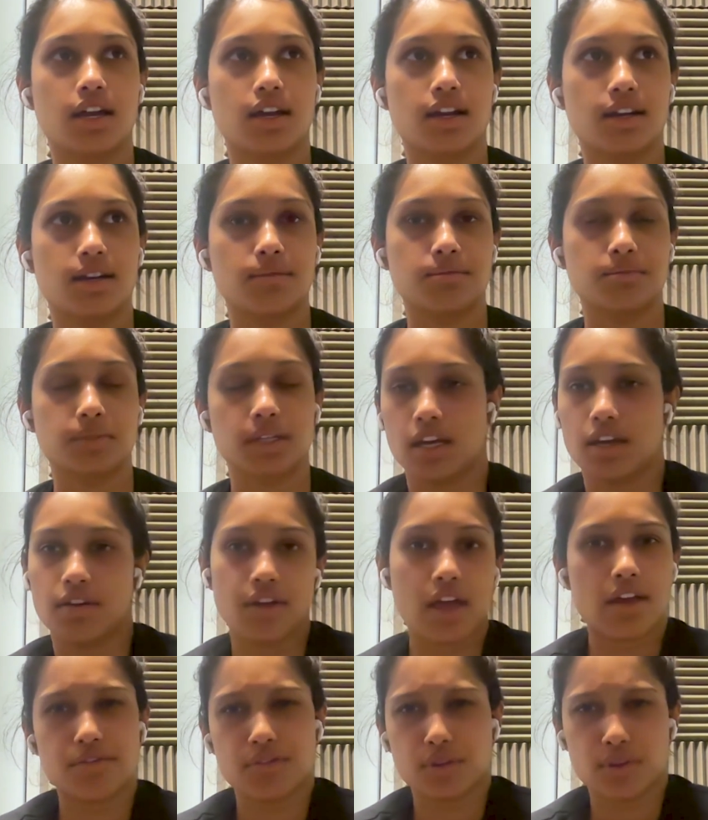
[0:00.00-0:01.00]
And I
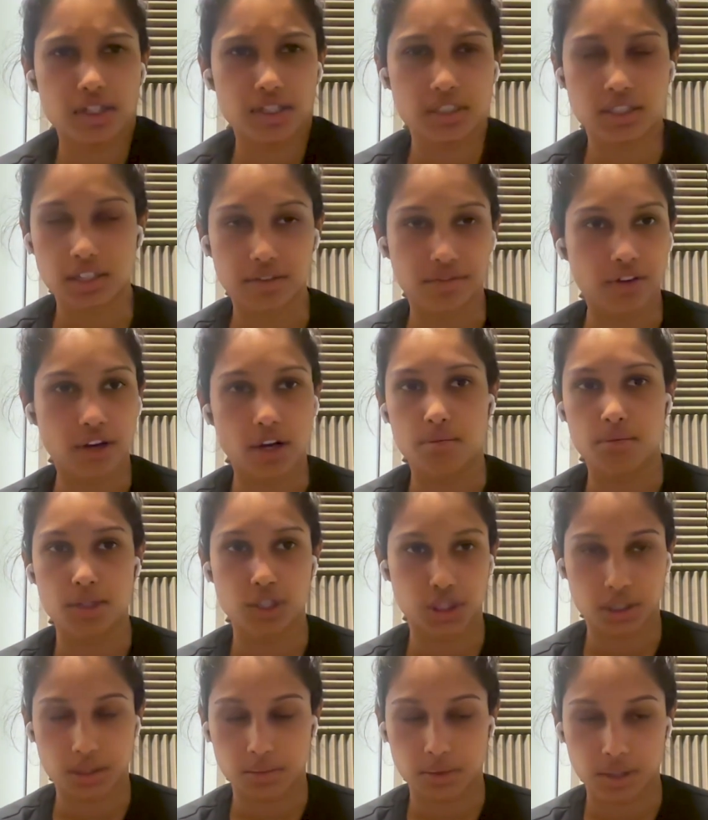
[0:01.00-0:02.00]
view it as like very much
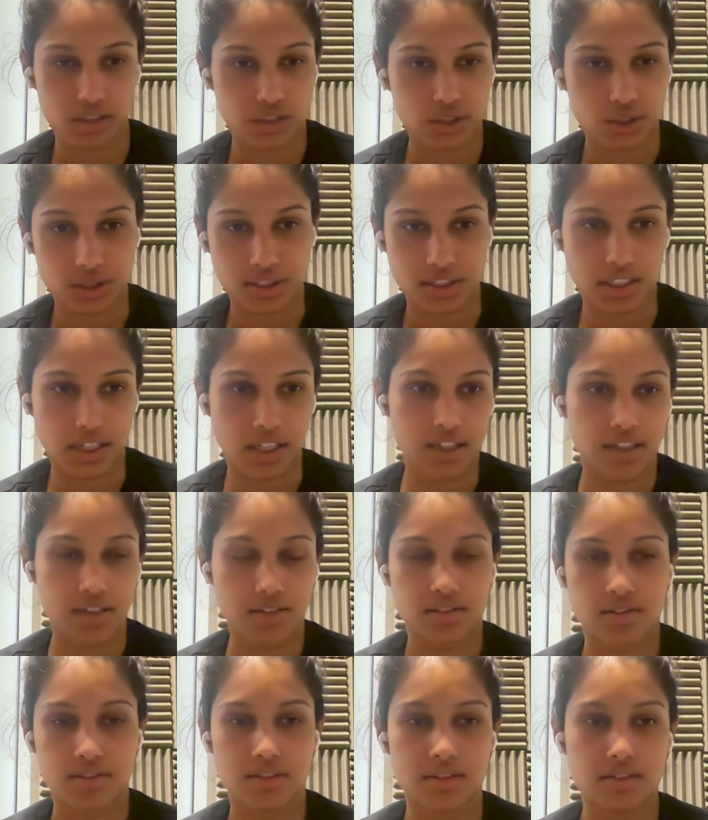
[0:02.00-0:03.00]
similar. It's just like
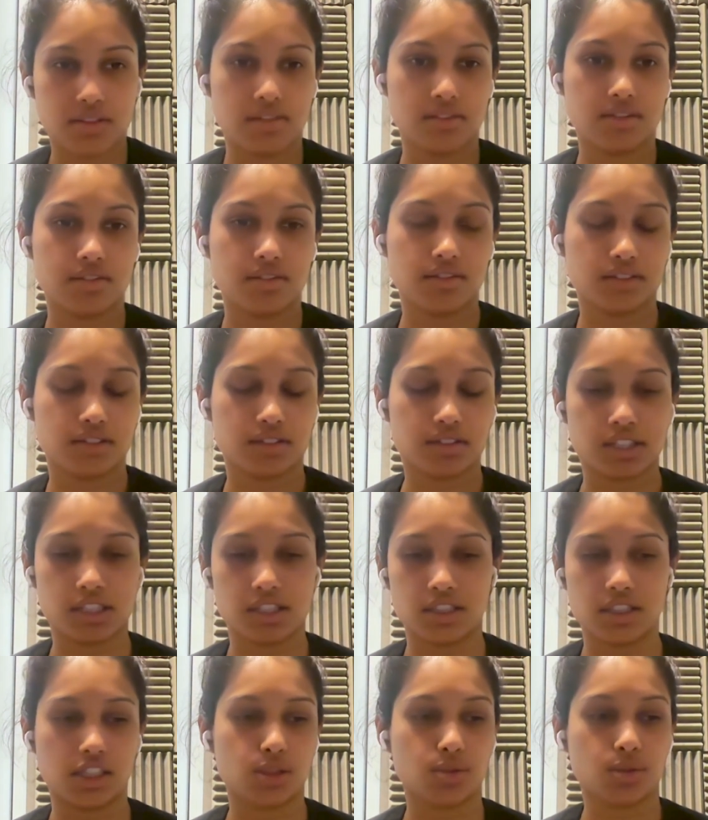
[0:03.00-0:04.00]
these
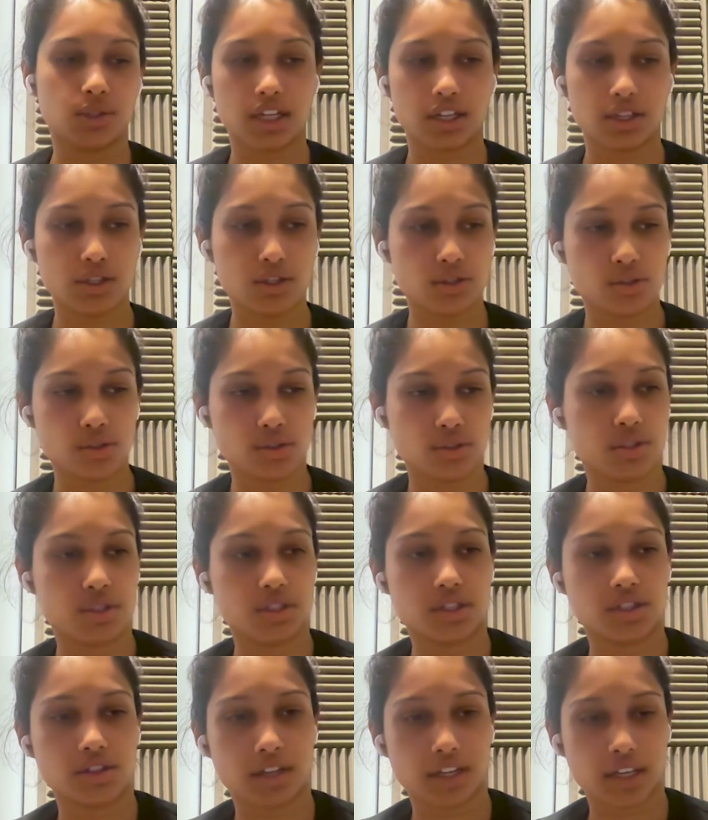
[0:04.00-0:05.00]
things will get used
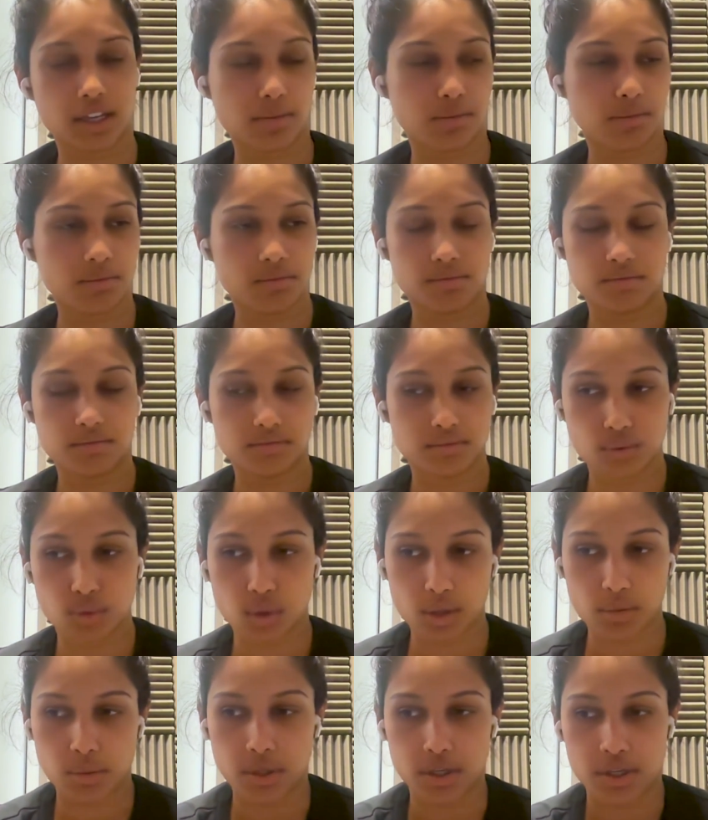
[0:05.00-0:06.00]
to get more and
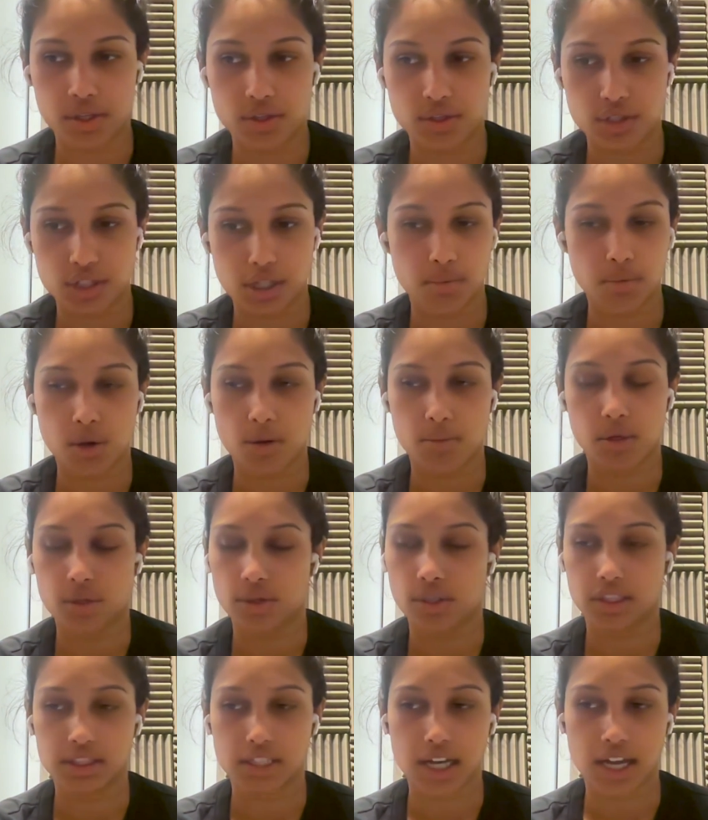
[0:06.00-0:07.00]
more used and more
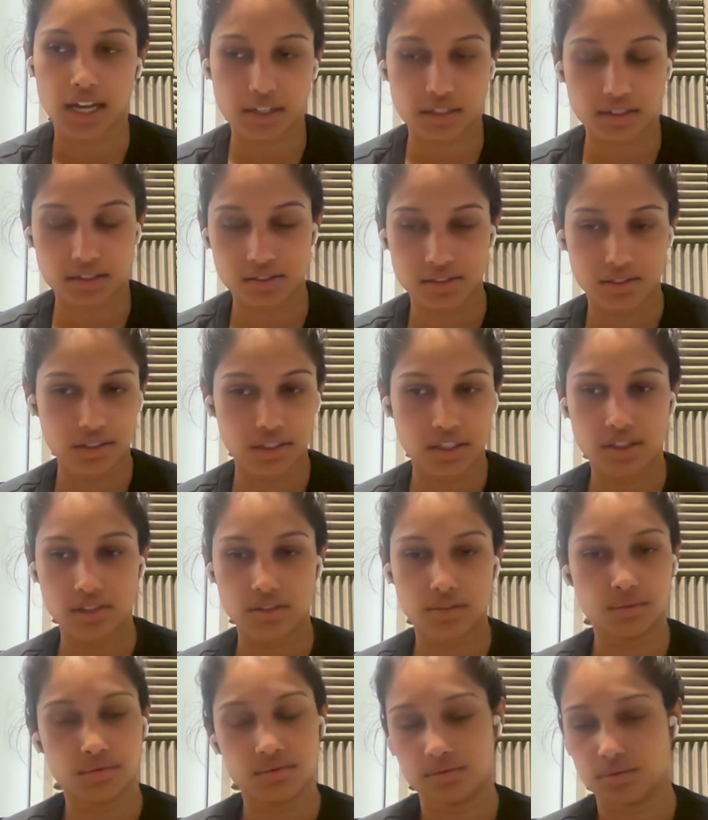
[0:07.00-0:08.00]
looked at, and
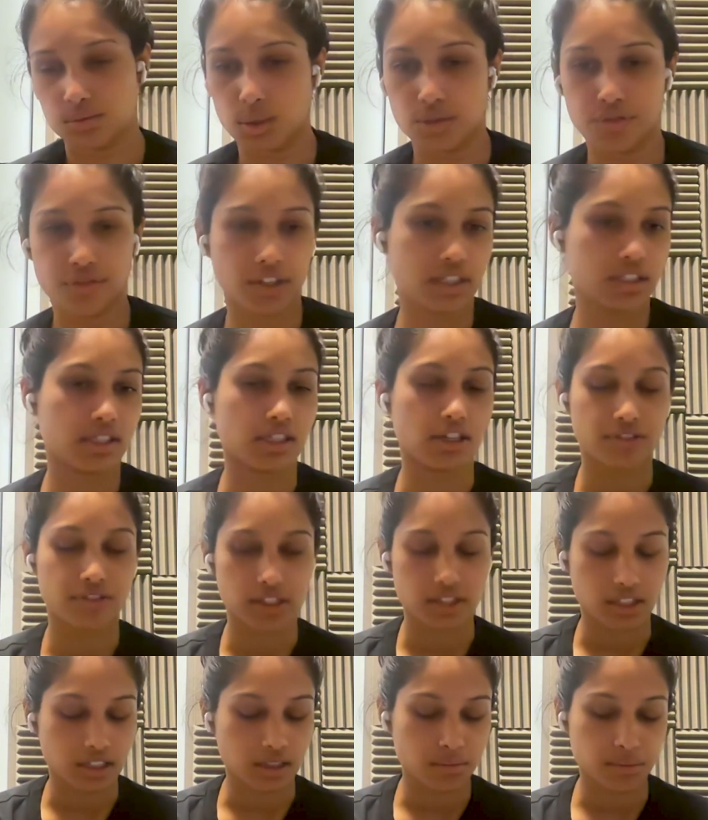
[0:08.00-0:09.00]
we'll fix stuff as it
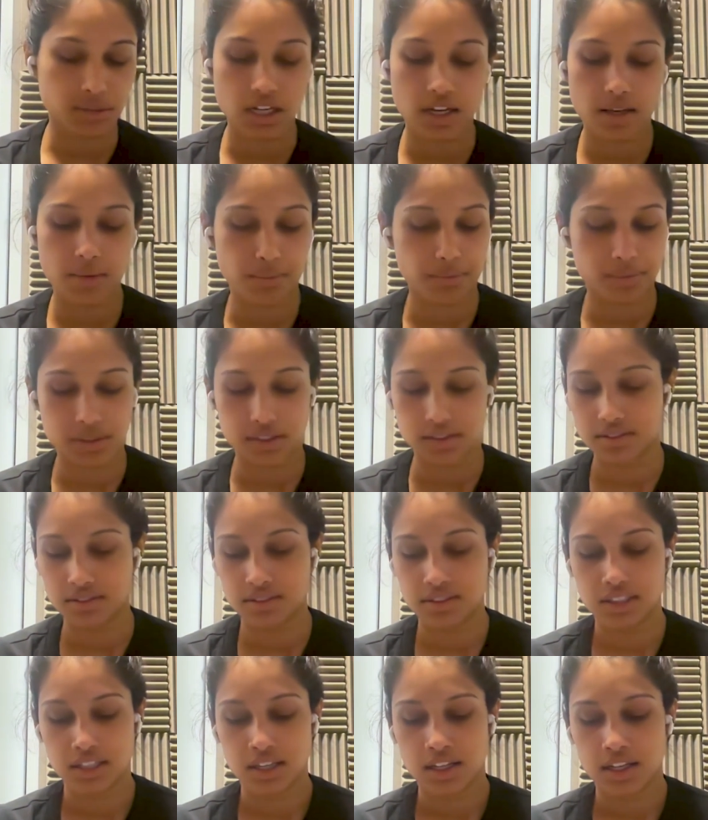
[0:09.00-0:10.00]
comes up, and
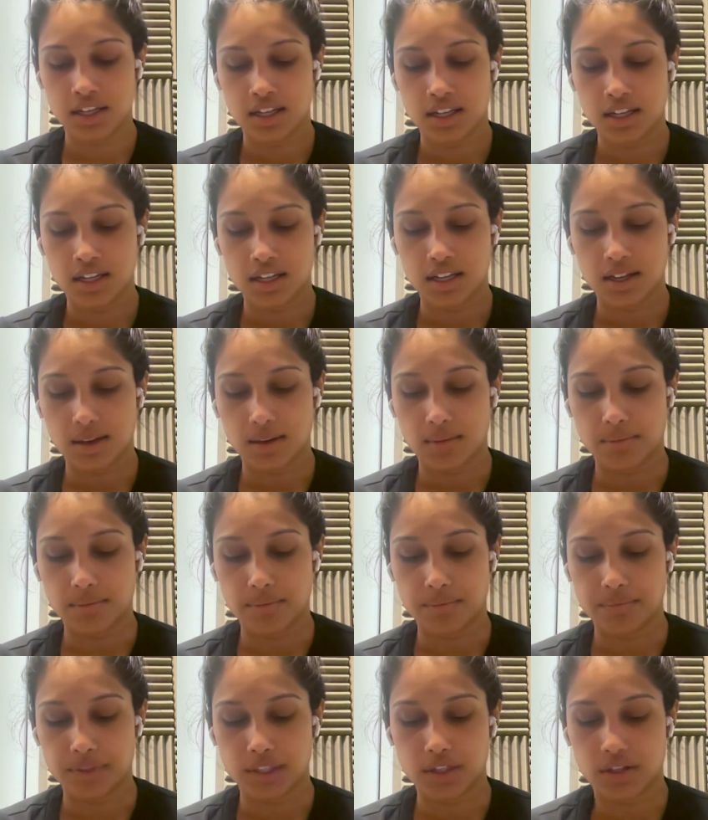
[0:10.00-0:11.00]

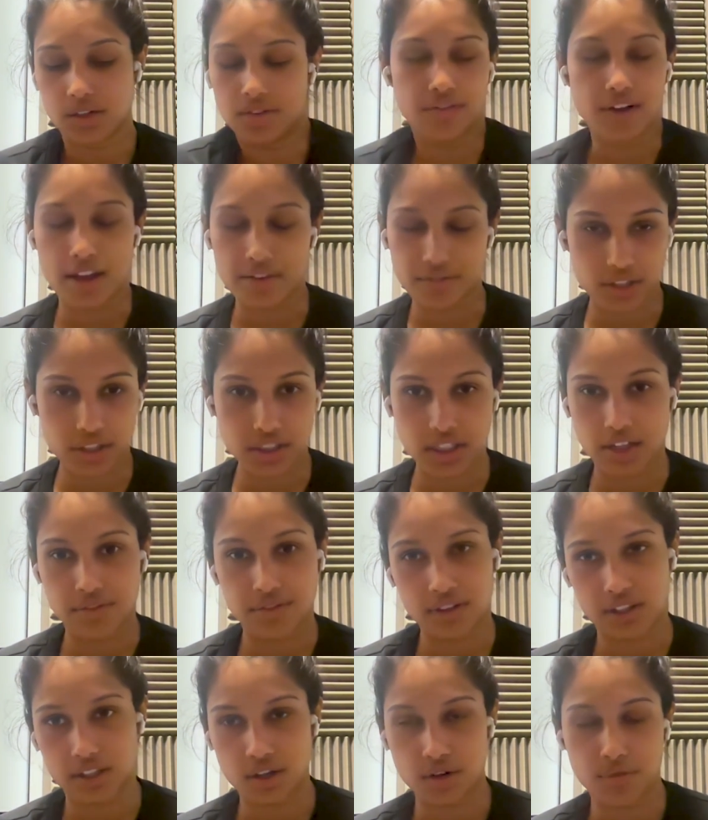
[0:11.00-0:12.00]
in 5 years I feel
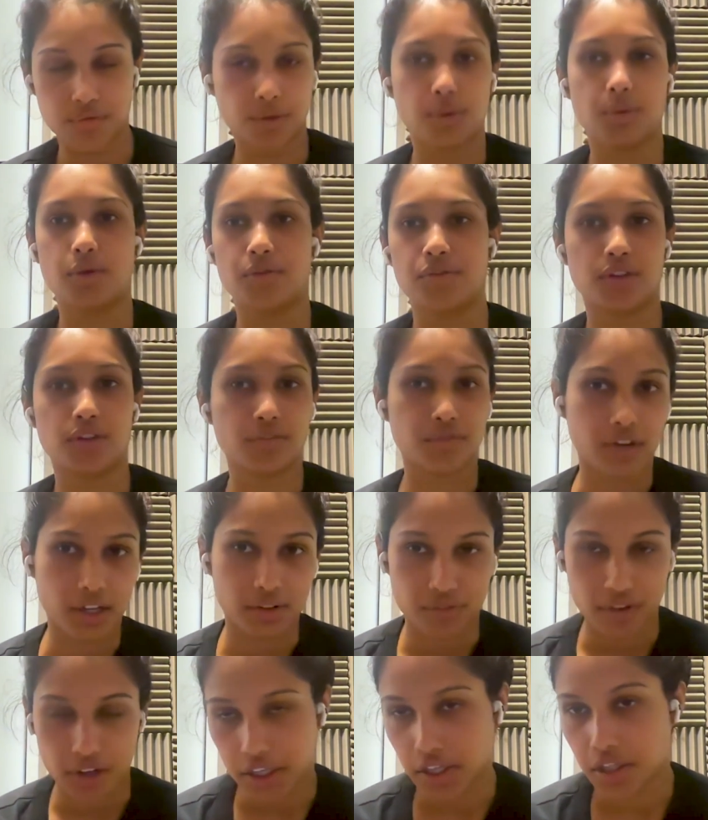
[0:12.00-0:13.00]
like hopefully we'll feel very,
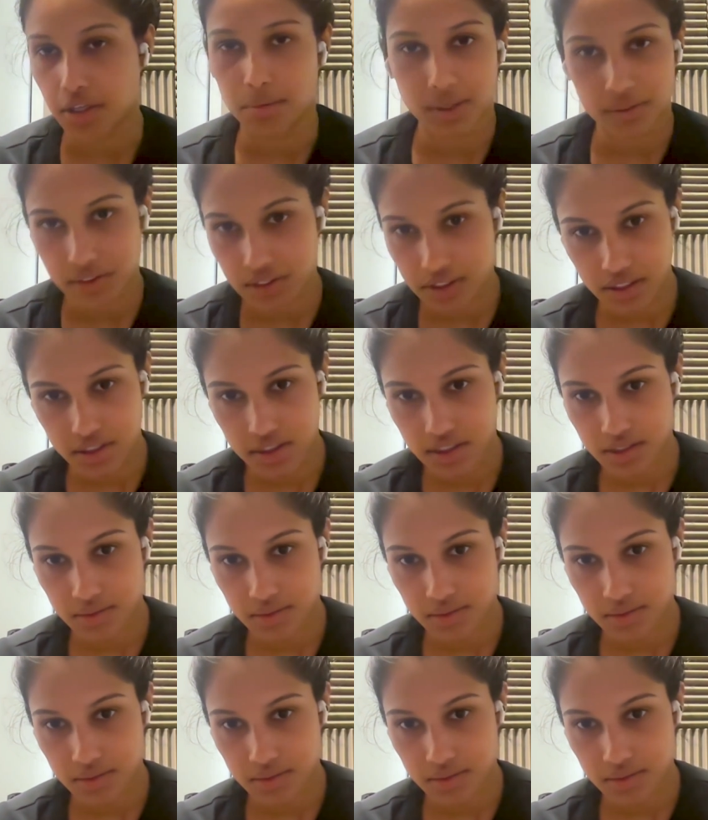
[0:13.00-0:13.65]
very good about the system.